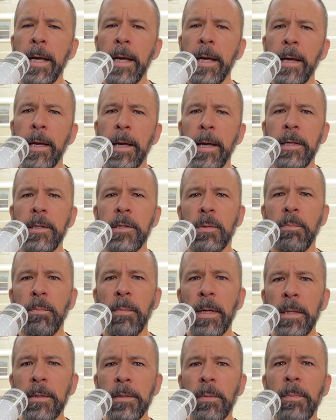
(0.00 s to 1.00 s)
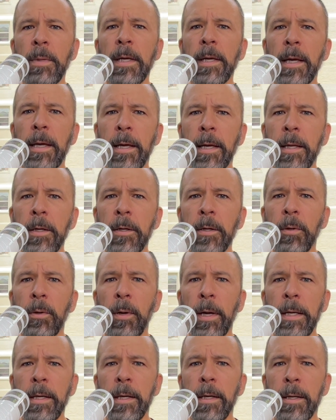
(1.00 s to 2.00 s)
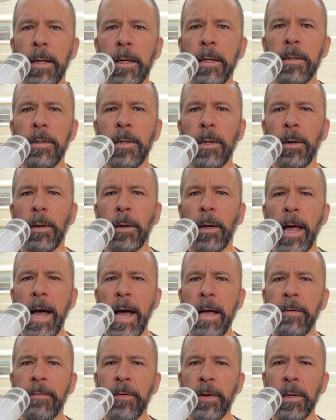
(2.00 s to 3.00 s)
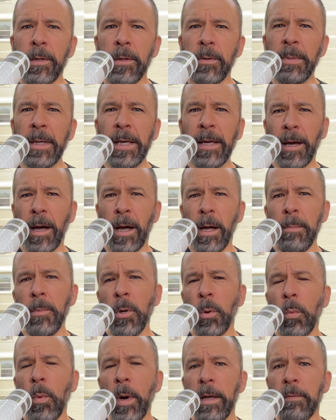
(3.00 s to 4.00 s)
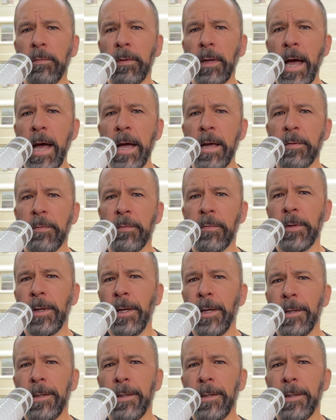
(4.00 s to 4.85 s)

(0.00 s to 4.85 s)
it's meant to be integrated into your life and to become a way of life,